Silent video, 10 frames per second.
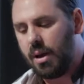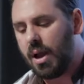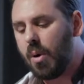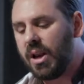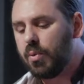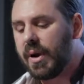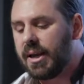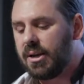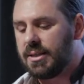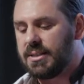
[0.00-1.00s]
And while he
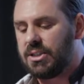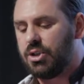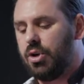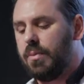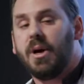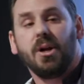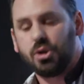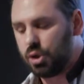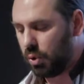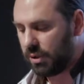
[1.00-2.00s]
recognises certain
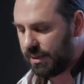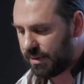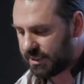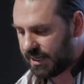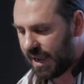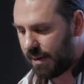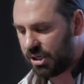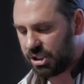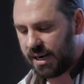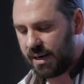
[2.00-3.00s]
biological limits to how
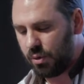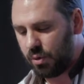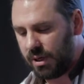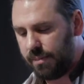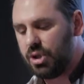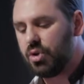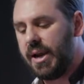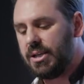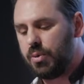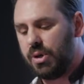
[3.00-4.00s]
much an animal can be trained to